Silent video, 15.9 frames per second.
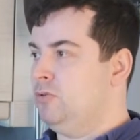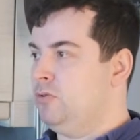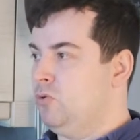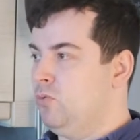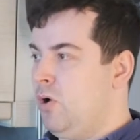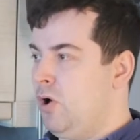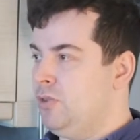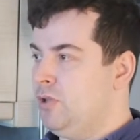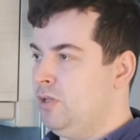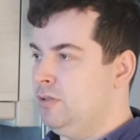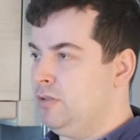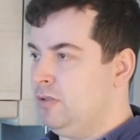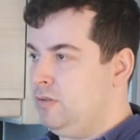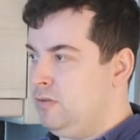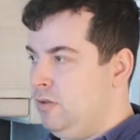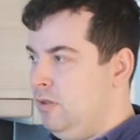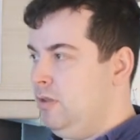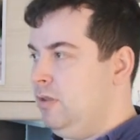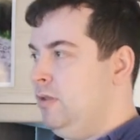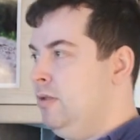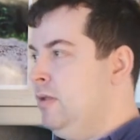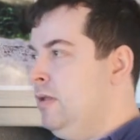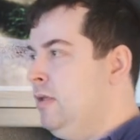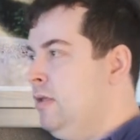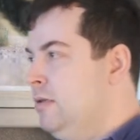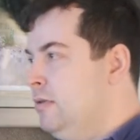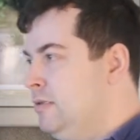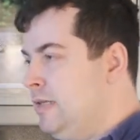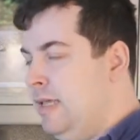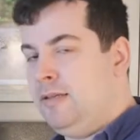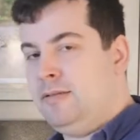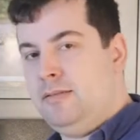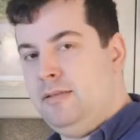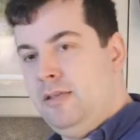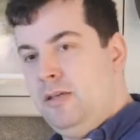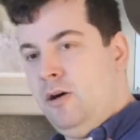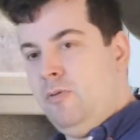to 160